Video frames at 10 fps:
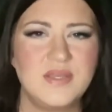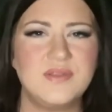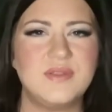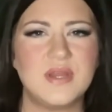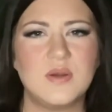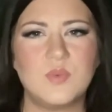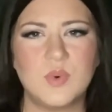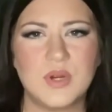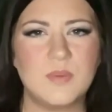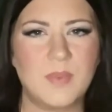There
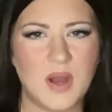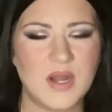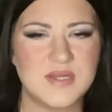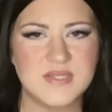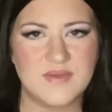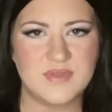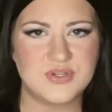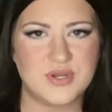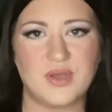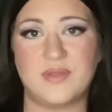were parts of the
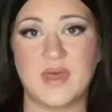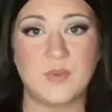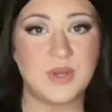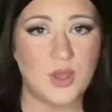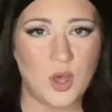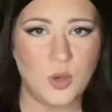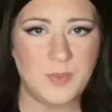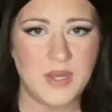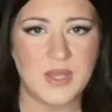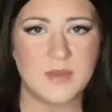trail that would
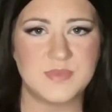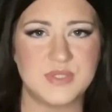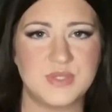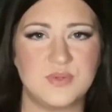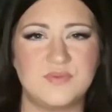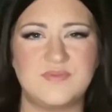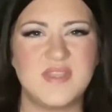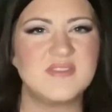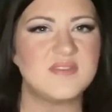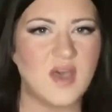open up to
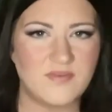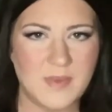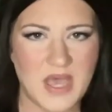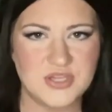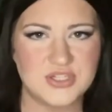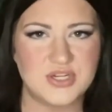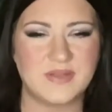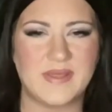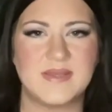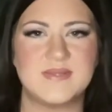fenced off pasture
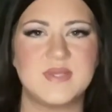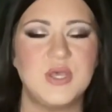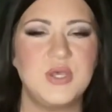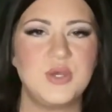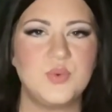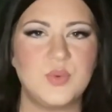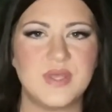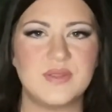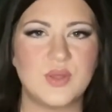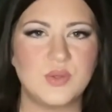lands
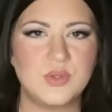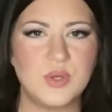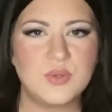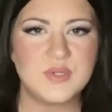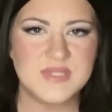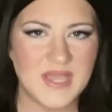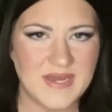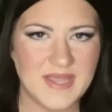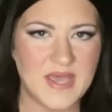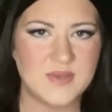with local
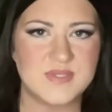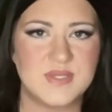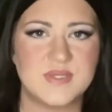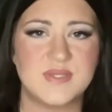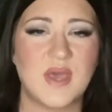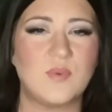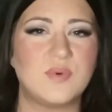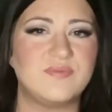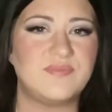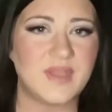tiny houses that
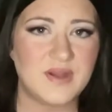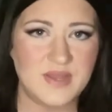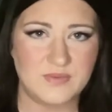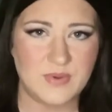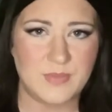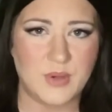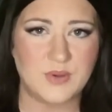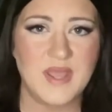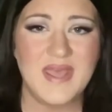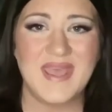were very
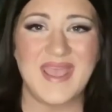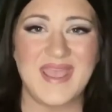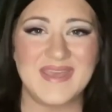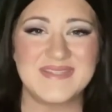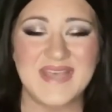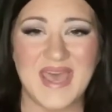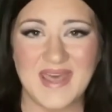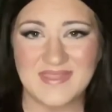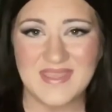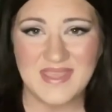remote, and
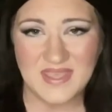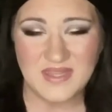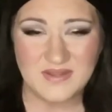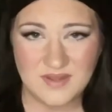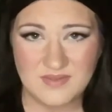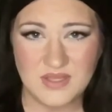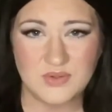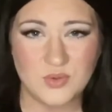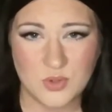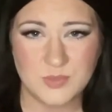at the end of the
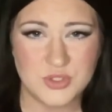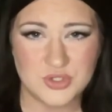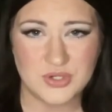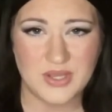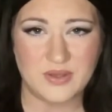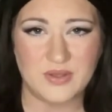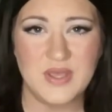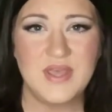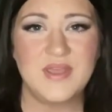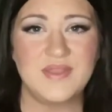normal trail,
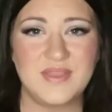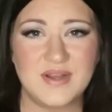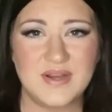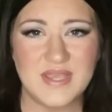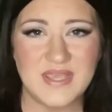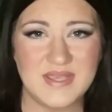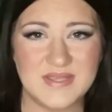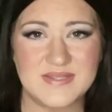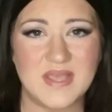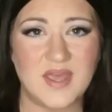there
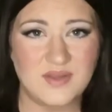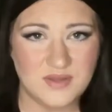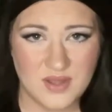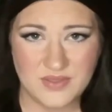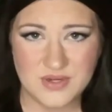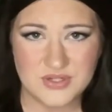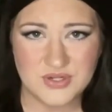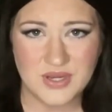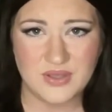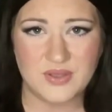is another
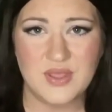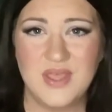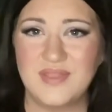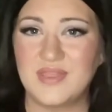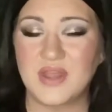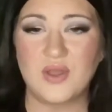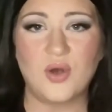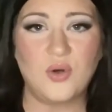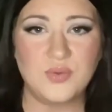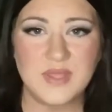trail that
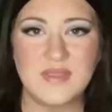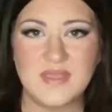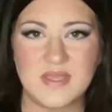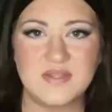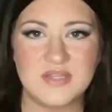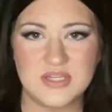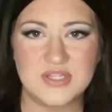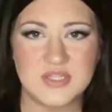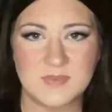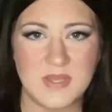only the
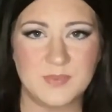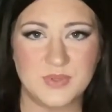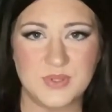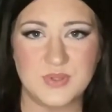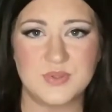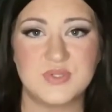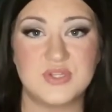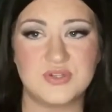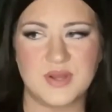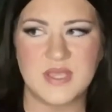indigenous people use to
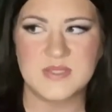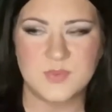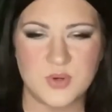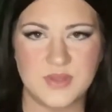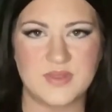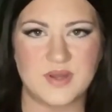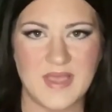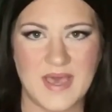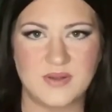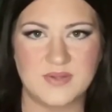transport their
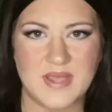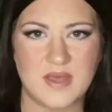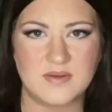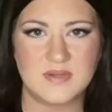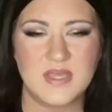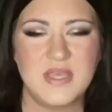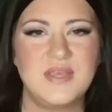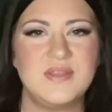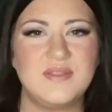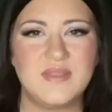cattle down.
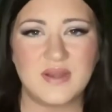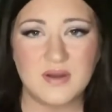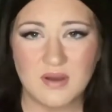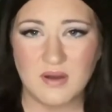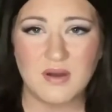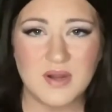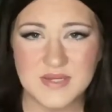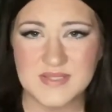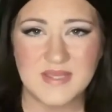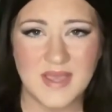There are
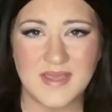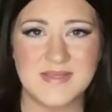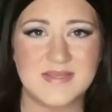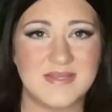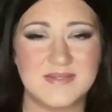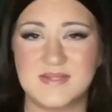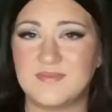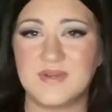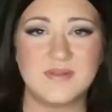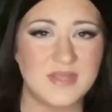signs in
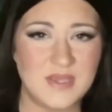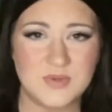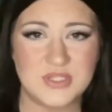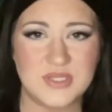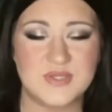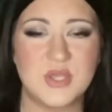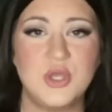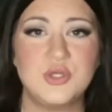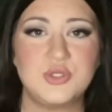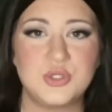different languages
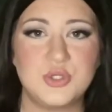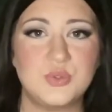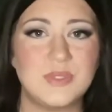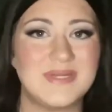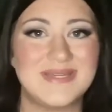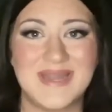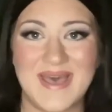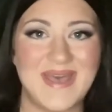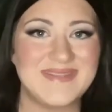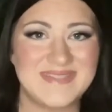to
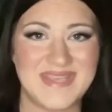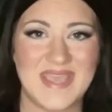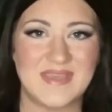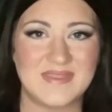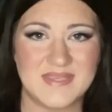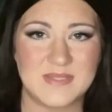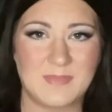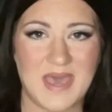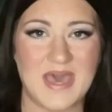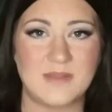not take this
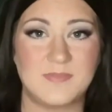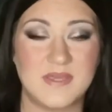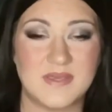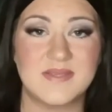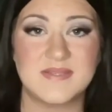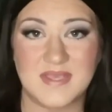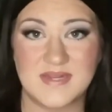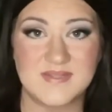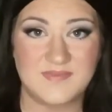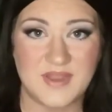path because it
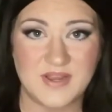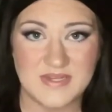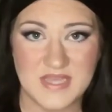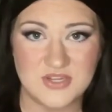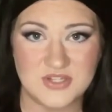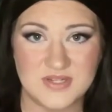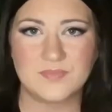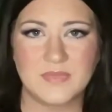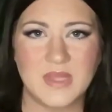is very dangerous.